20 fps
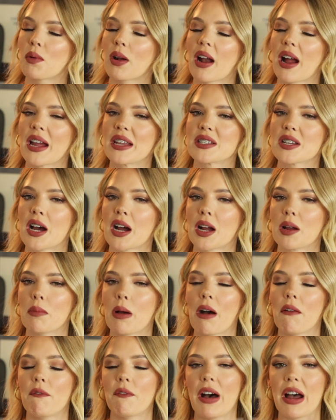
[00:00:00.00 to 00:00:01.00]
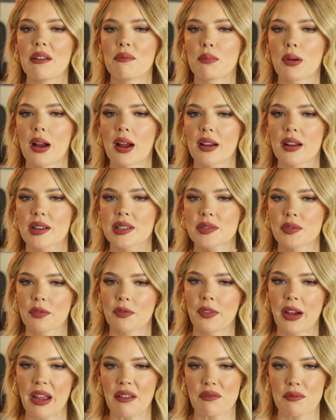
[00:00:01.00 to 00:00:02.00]
where I talk about five products for
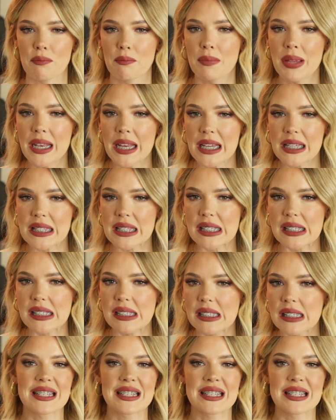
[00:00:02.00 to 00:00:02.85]
five minutes.